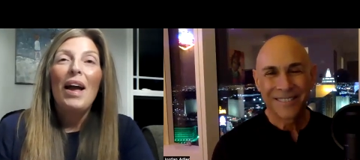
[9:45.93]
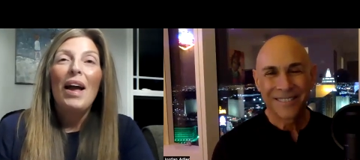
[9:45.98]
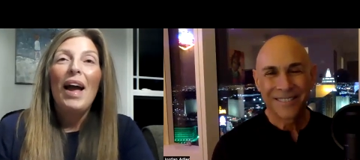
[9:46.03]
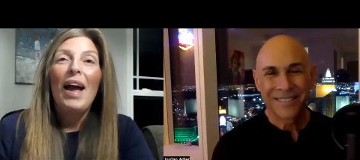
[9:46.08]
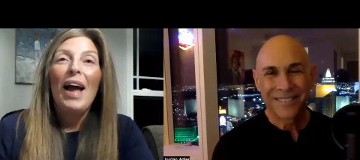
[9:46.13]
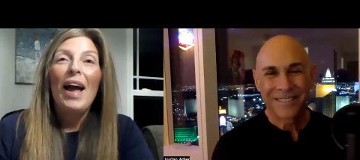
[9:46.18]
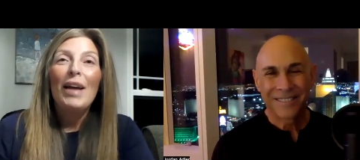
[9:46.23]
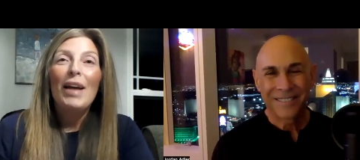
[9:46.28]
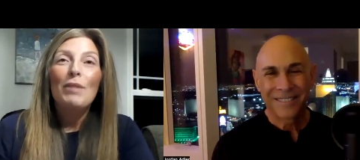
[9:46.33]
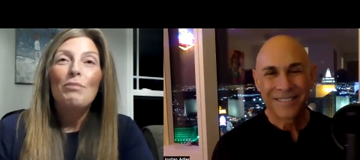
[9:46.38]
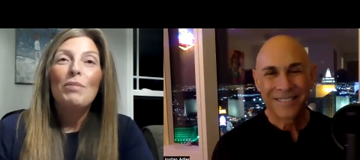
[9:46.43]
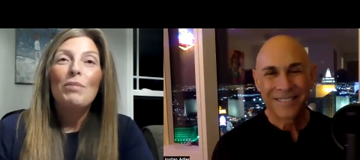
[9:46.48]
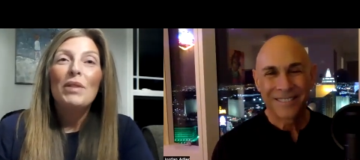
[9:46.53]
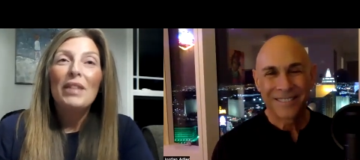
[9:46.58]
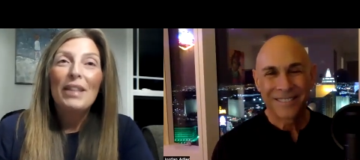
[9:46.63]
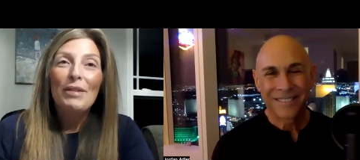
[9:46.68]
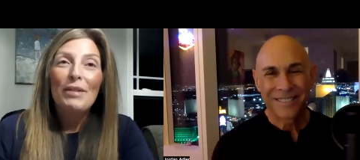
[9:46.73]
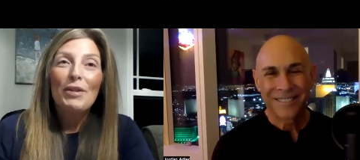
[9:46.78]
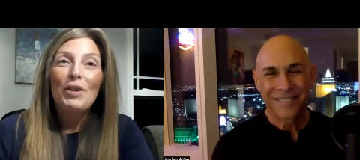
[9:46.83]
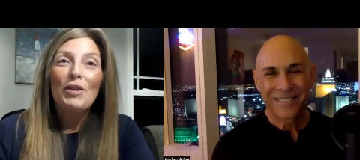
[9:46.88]
Speaker 1: And
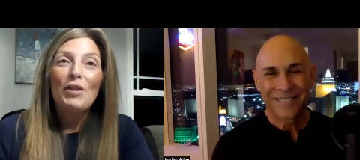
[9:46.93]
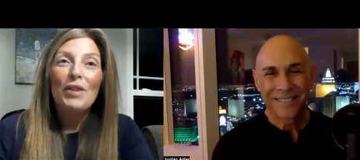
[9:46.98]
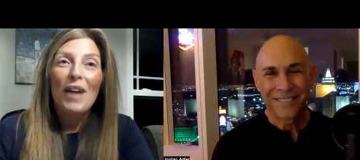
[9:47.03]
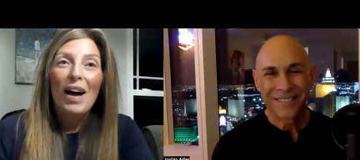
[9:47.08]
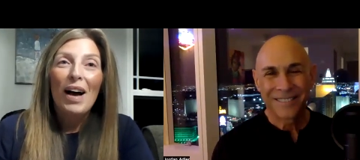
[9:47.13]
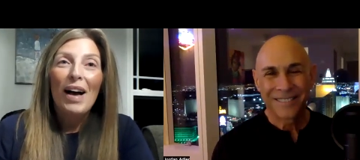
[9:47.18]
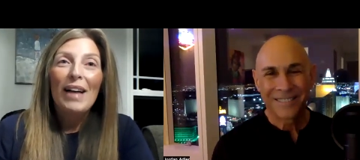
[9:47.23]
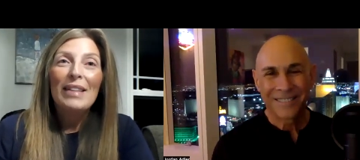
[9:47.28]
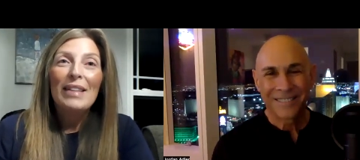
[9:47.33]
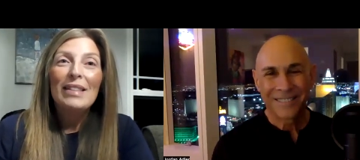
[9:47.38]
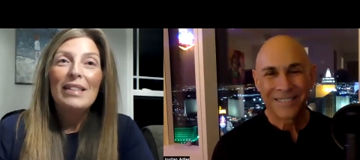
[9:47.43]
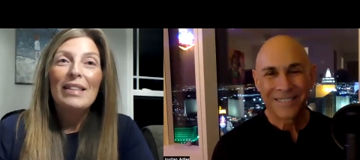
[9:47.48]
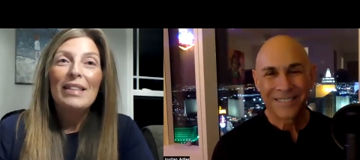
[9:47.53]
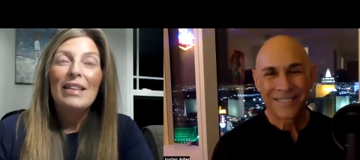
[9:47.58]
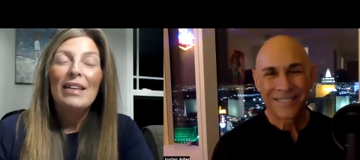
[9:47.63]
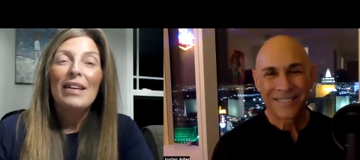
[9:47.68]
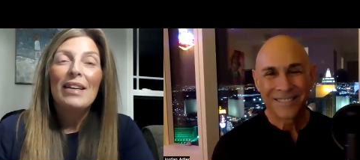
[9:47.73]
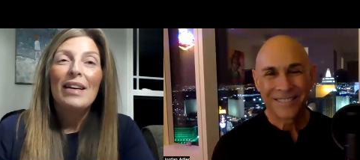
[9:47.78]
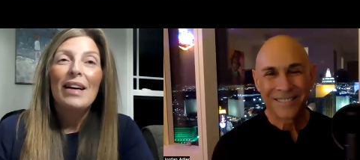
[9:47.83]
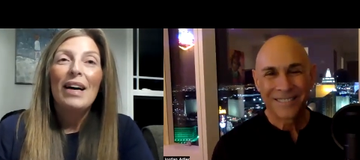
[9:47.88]
believe it or not,
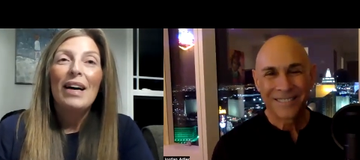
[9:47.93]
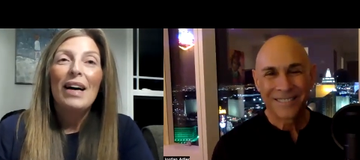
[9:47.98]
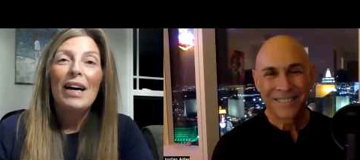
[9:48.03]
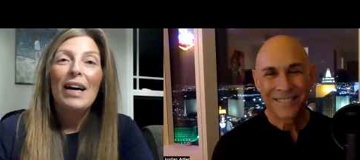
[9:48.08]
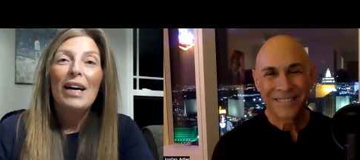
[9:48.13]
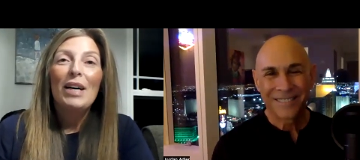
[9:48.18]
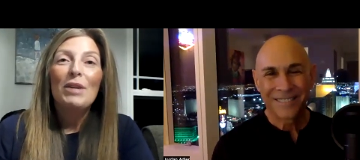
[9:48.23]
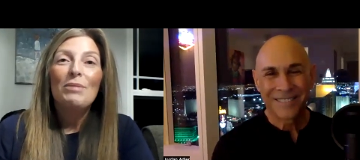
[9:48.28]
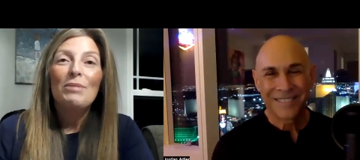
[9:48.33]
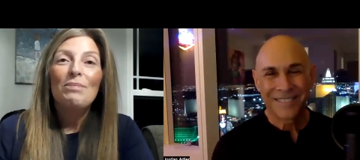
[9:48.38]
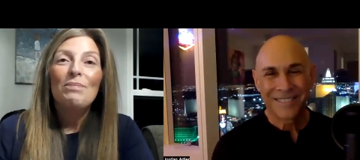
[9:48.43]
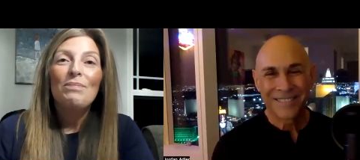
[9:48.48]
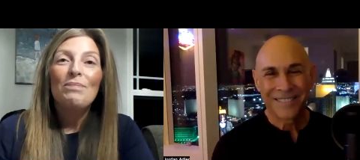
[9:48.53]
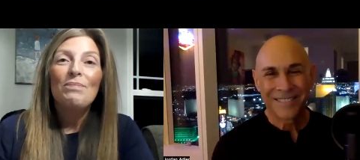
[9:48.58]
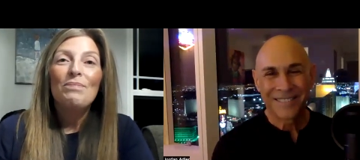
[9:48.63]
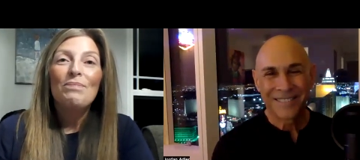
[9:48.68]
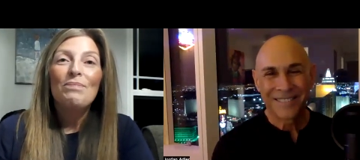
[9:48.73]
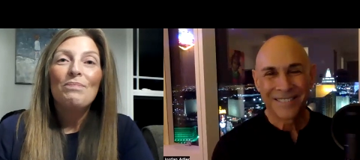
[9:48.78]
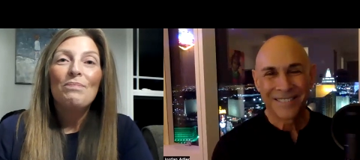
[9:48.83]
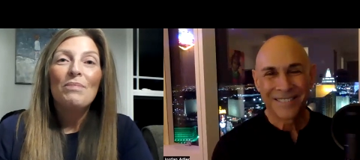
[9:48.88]
um,
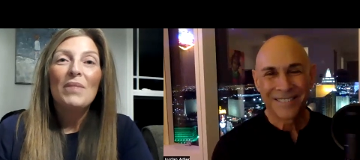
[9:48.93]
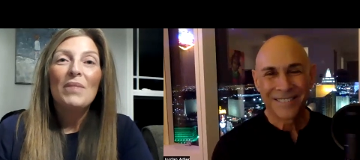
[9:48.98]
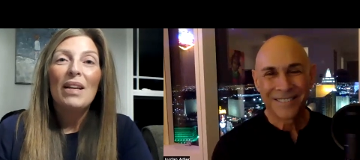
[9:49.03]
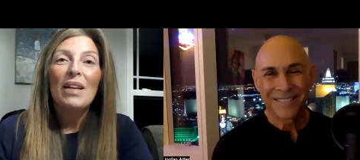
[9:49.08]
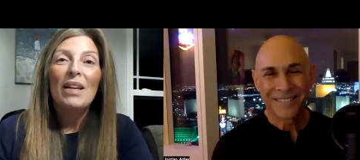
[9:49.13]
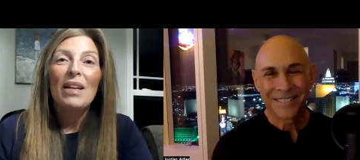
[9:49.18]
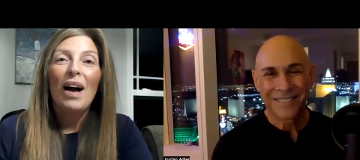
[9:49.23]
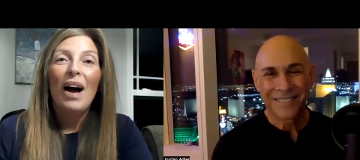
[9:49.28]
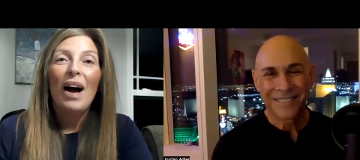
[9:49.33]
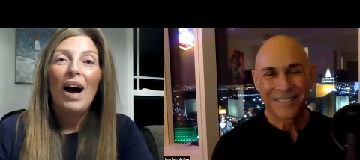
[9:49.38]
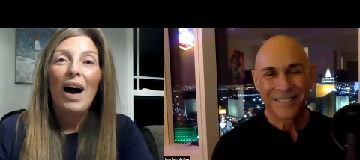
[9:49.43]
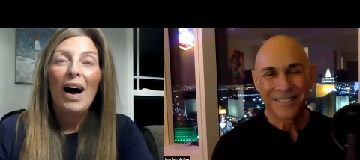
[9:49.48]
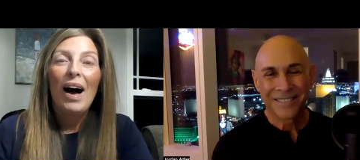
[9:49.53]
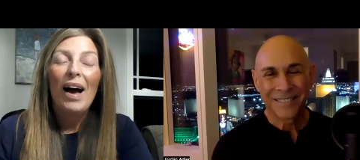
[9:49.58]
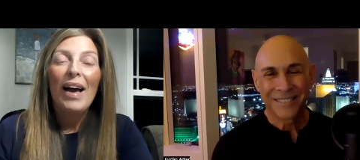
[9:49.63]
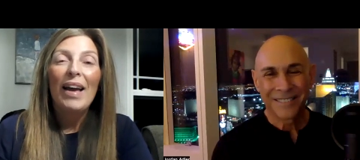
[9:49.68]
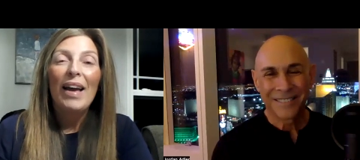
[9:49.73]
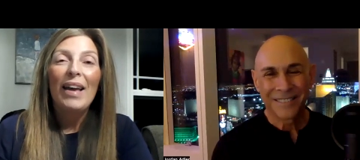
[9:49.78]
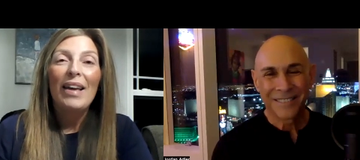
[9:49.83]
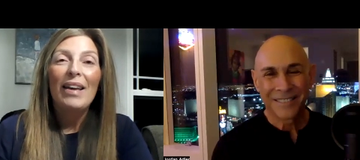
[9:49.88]

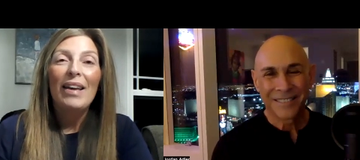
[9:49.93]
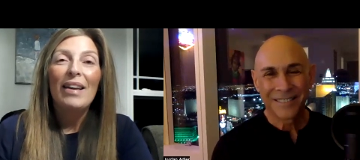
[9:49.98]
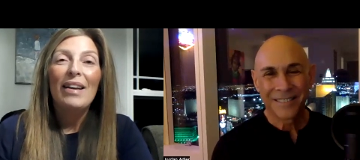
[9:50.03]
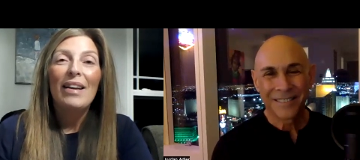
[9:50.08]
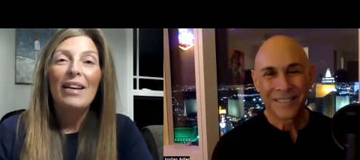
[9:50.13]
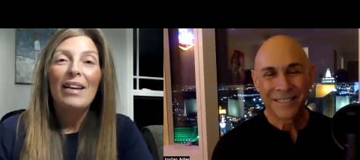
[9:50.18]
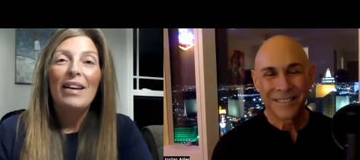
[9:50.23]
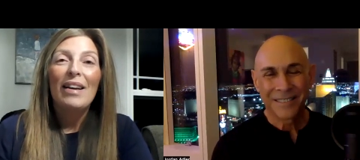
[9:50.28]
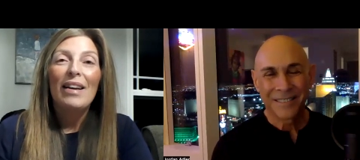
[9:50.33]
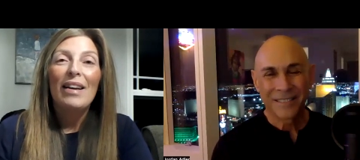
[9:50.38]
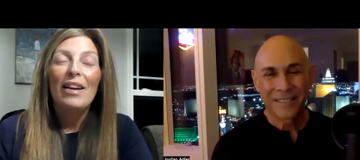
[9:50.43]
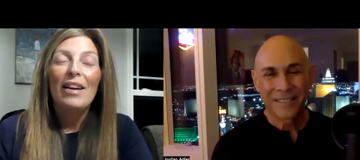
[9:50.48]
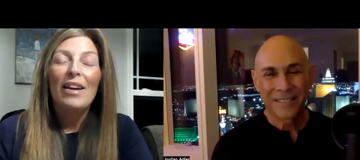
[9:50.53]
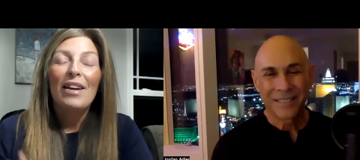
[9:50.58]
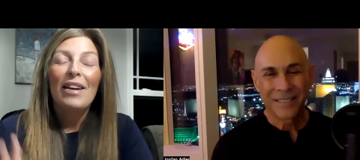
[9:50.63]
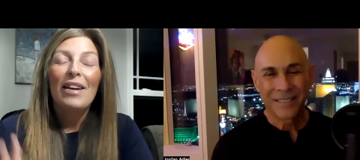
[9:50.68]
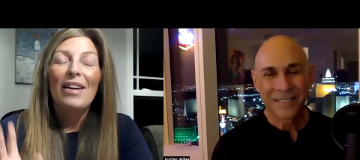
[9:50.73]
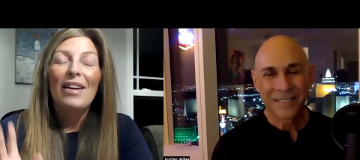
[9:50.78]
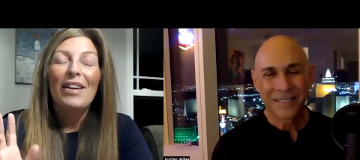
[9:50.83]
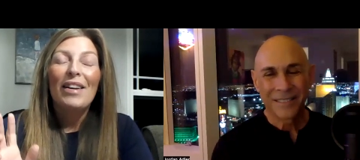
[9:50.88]
I
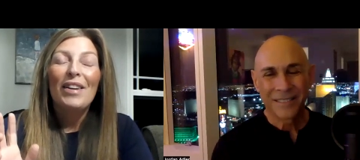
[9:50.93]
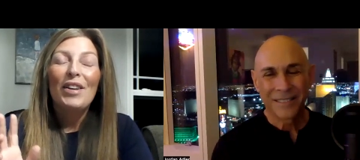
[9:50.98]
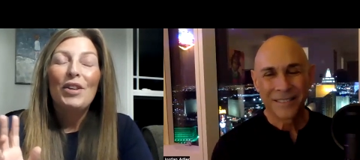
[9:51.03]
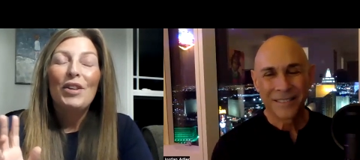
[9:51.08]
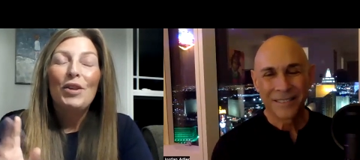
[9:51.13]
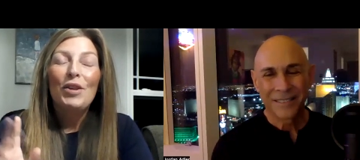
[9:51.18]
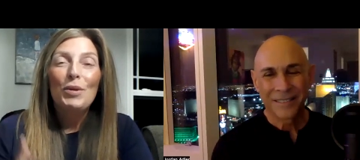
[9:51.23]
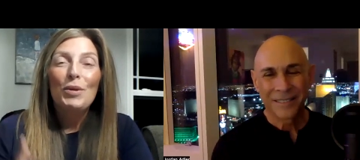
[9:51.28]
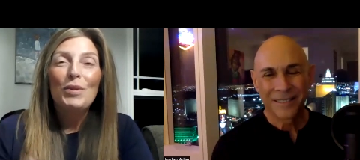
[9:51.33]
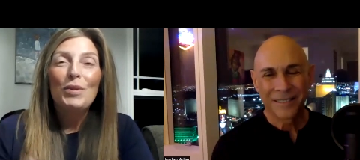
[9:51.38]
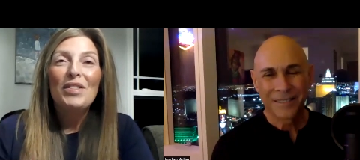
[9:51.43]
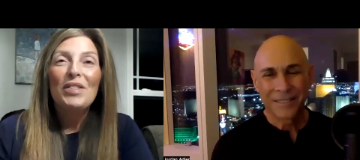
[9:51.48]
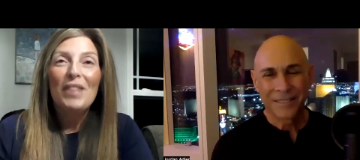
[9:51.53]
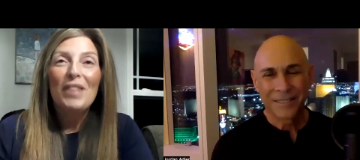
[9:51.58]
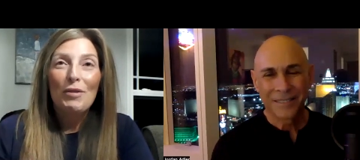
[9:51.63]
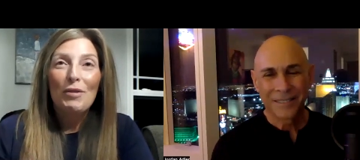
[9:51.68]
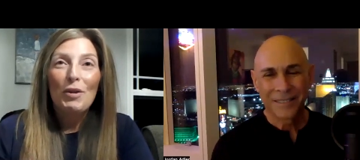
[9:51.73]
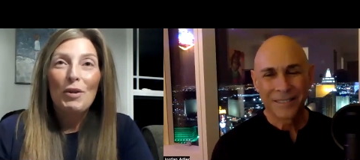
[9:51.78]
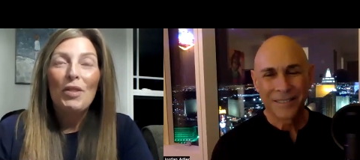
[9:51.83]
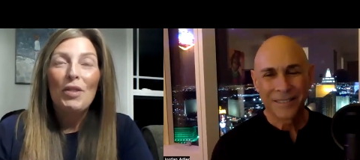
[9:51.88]
use
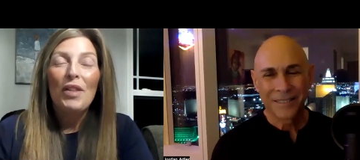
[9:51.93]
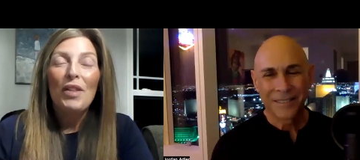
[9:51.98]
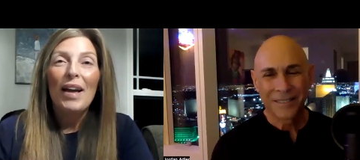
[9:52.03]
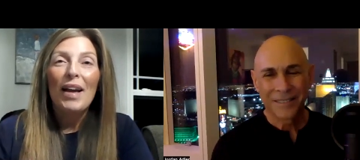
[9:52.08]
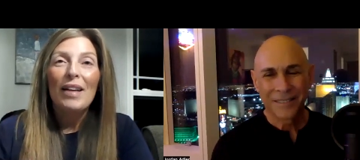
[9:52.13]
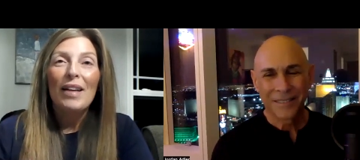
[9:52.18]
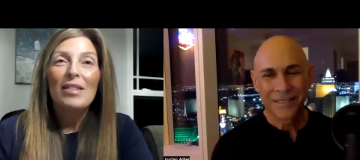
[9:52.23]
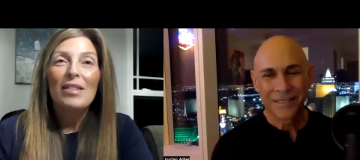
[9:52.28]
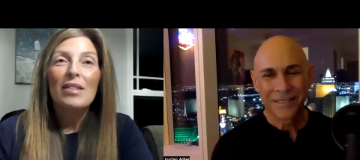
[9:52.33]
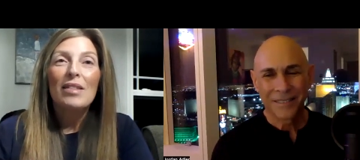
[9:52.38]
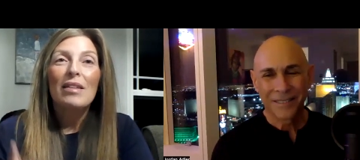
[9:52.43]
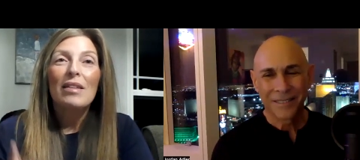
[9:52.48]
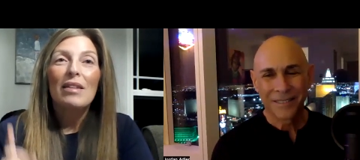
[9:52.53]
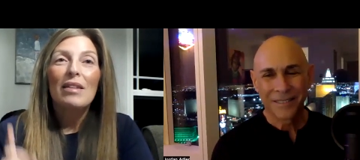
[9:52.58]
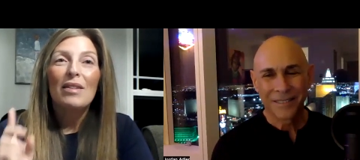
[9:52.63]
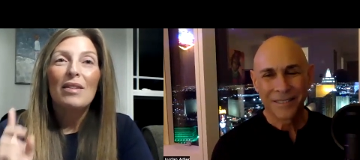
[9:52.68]
several things